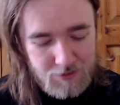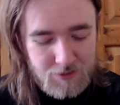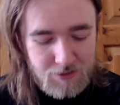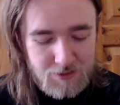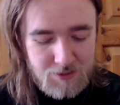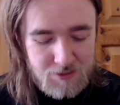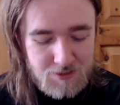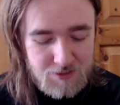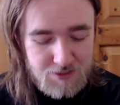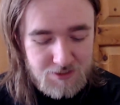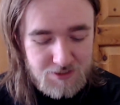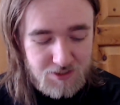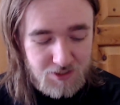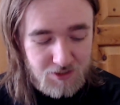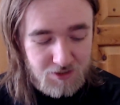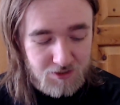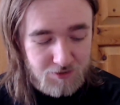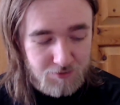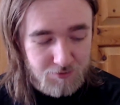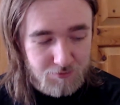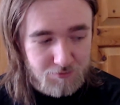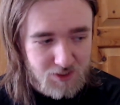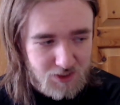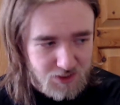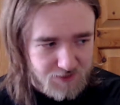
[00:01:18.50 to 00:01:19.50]

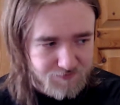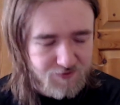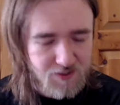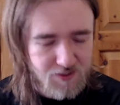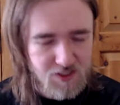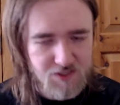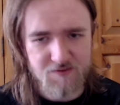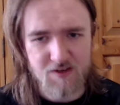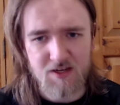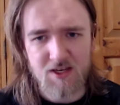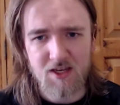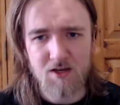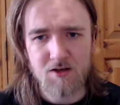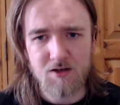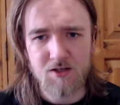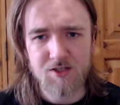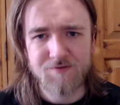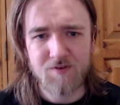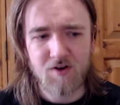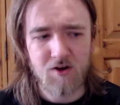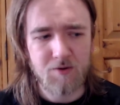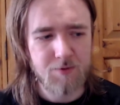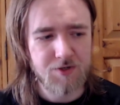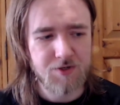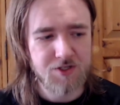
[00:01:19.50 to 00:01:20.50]
So this first video is
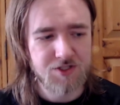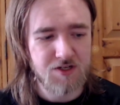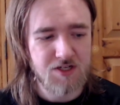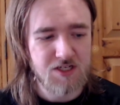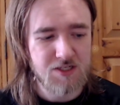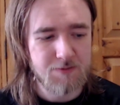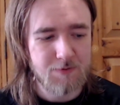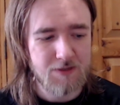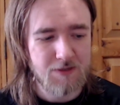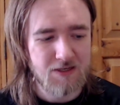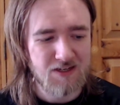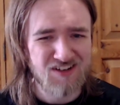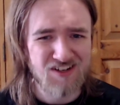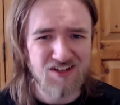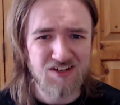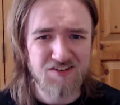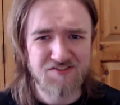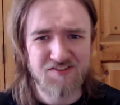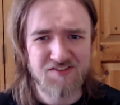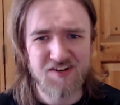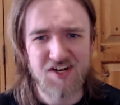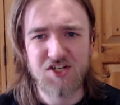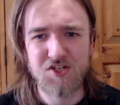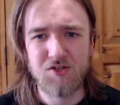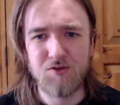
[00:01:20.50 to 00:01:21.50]
very much going to be a kind of
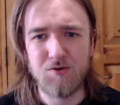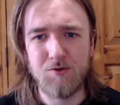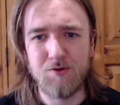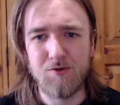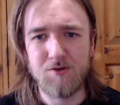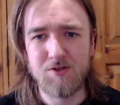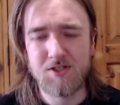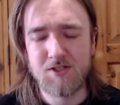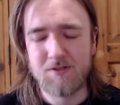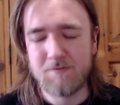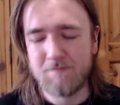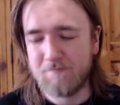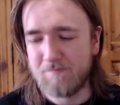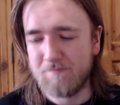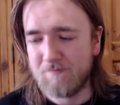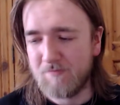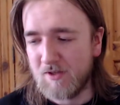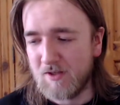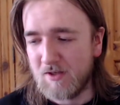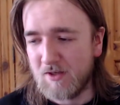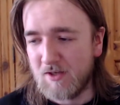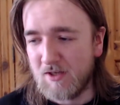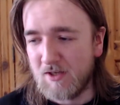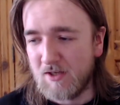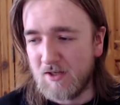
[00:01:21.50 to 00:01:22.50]
crash course.
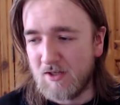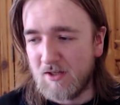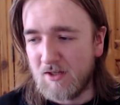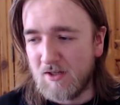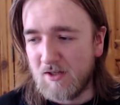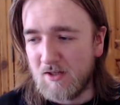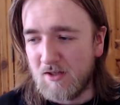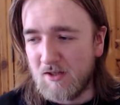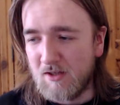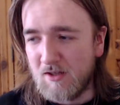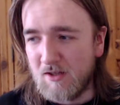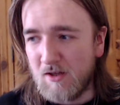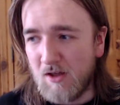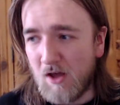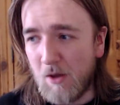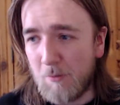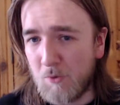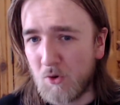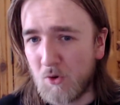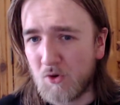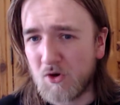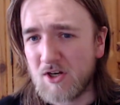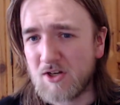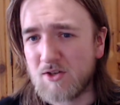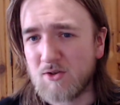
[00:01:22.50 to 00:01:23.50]
I'm
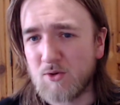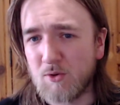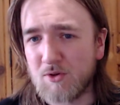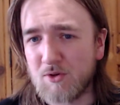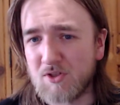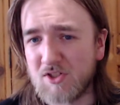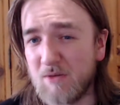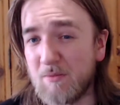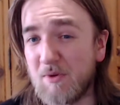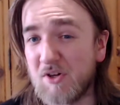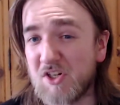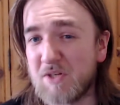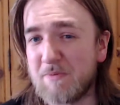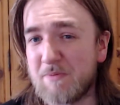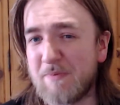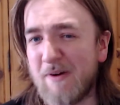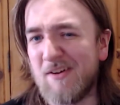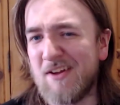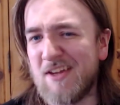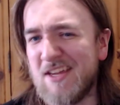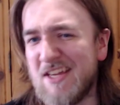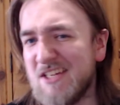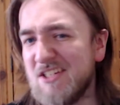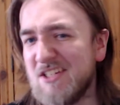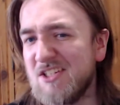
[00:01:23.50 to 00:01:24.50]
not going to talk so much about
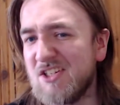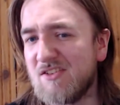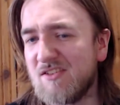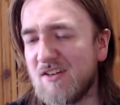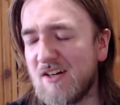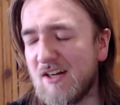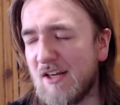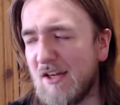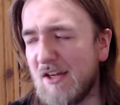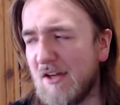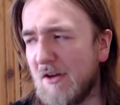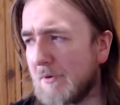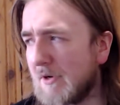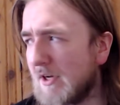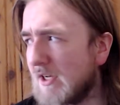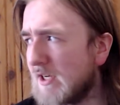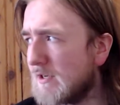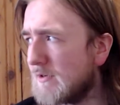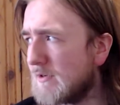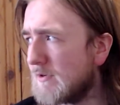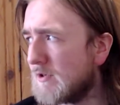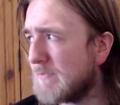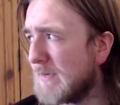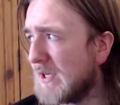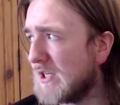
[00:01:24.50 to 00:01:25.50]
history, I'm going
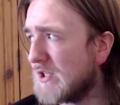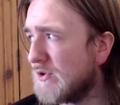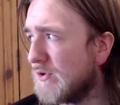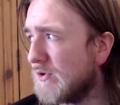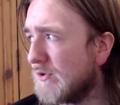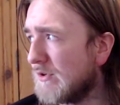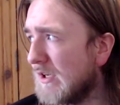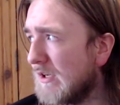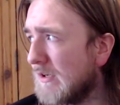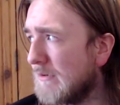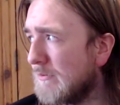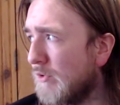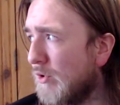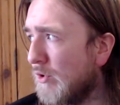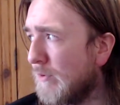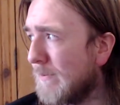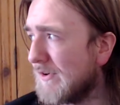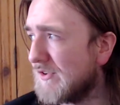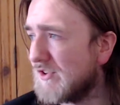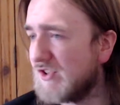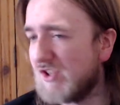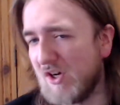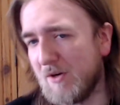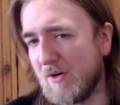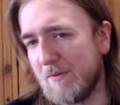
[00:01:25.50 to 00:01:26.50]
to be talking more
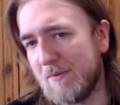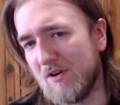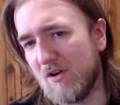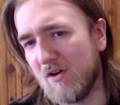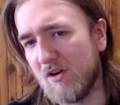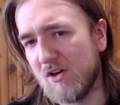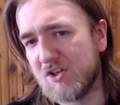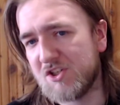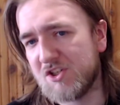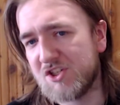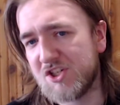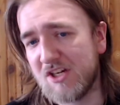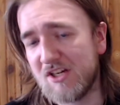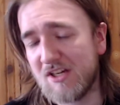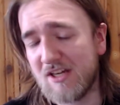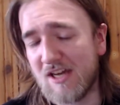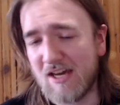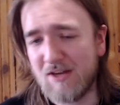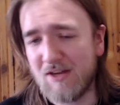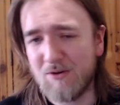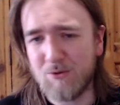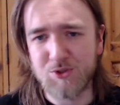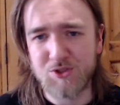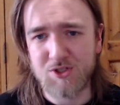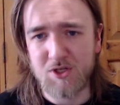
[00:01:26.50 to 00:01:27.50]
about terminology,
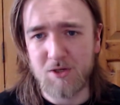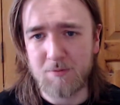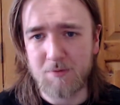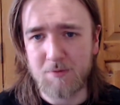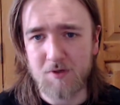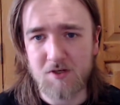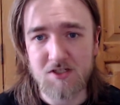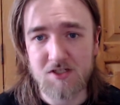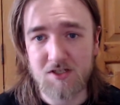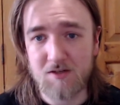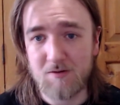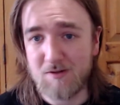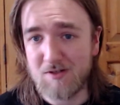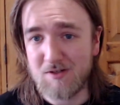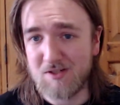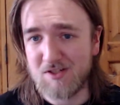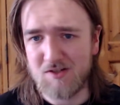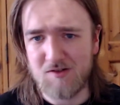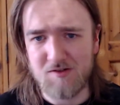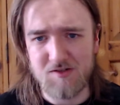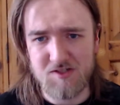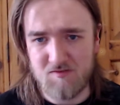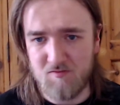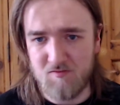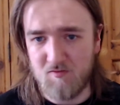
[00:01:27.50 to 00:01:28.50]
and also I'm going to go
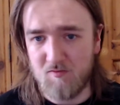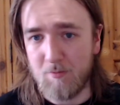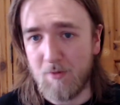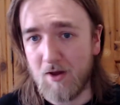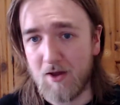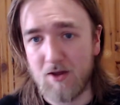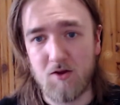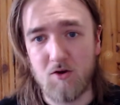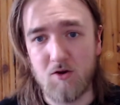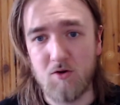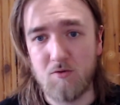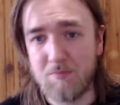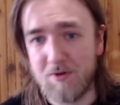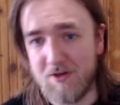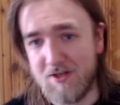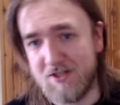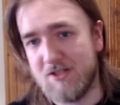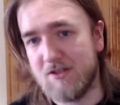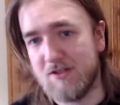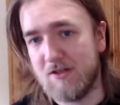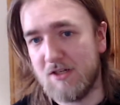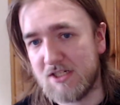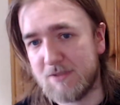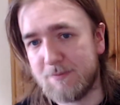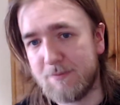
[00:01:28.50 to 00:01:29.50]
into some of my own
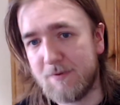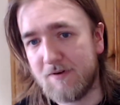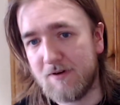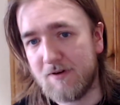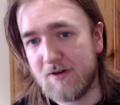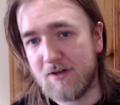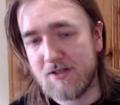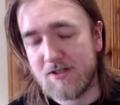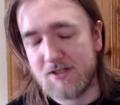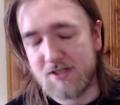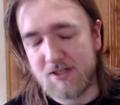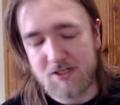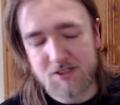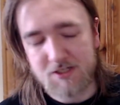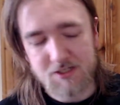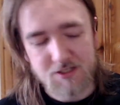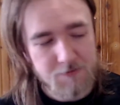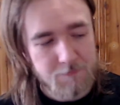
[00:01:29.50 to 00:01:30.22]
personal experiences.